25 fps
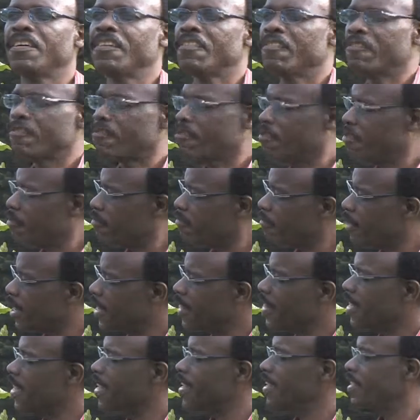
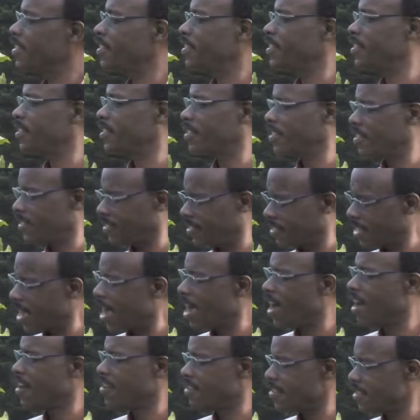forefathers,
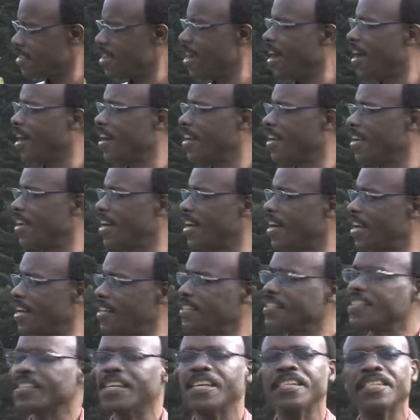
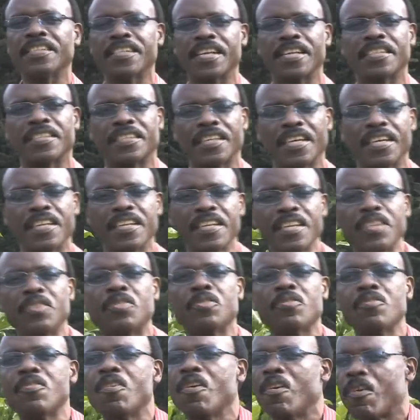ancestors. They need
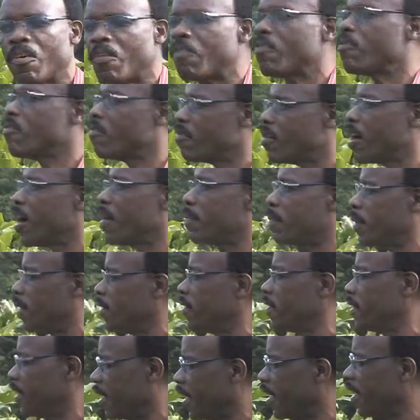to know
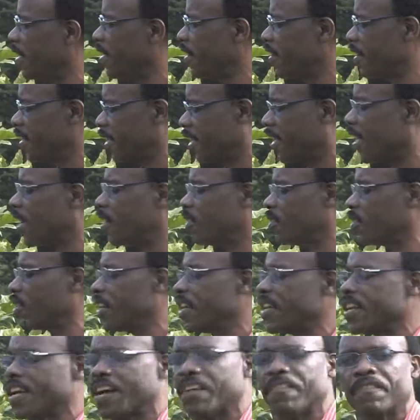about the culture
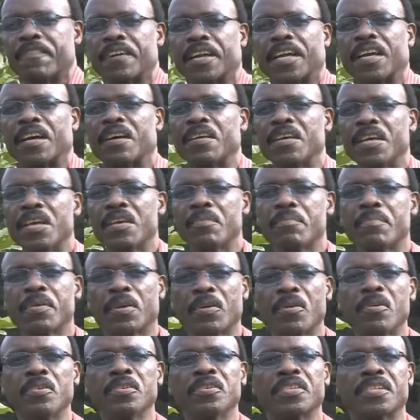in Africa,
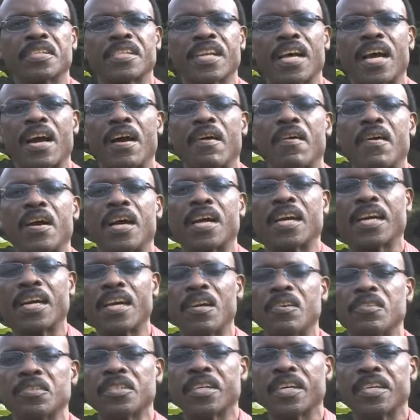because our
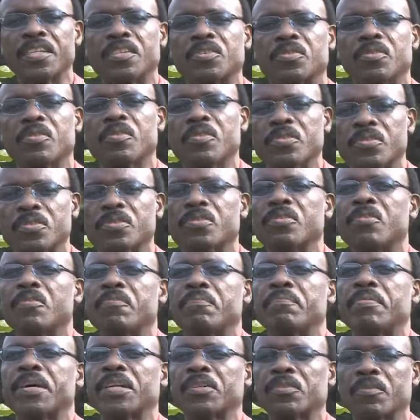culture is also
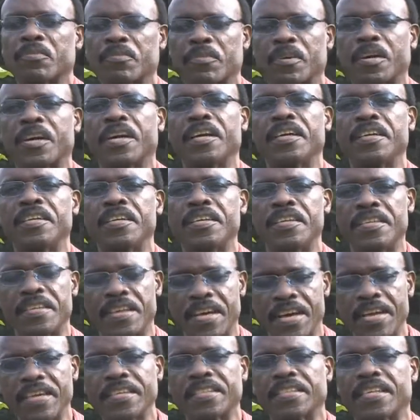part of our
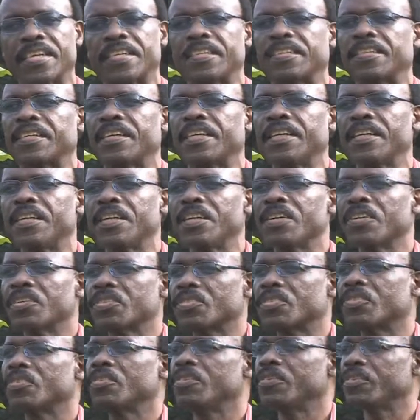inheritance.
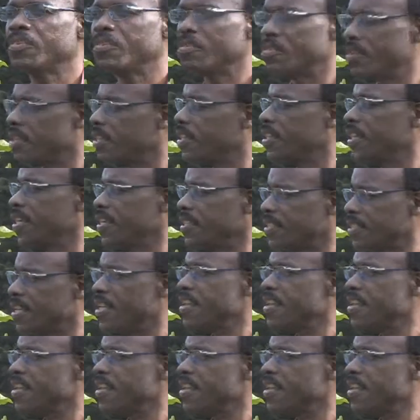So there is a